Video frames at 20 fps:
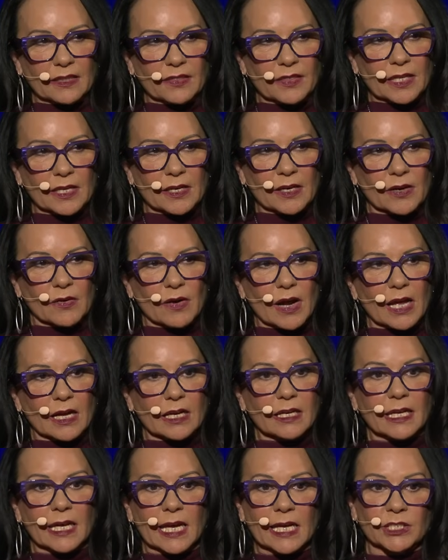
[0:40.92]
there are
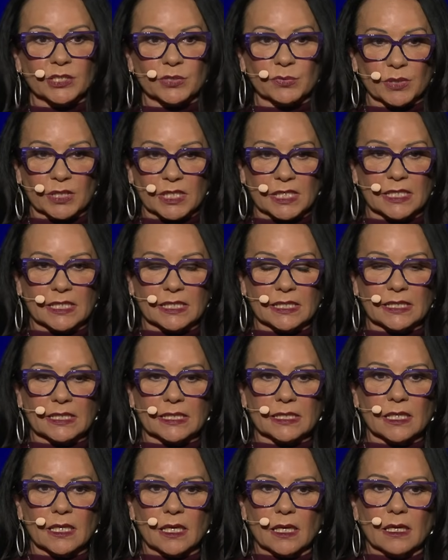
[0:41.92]
casualties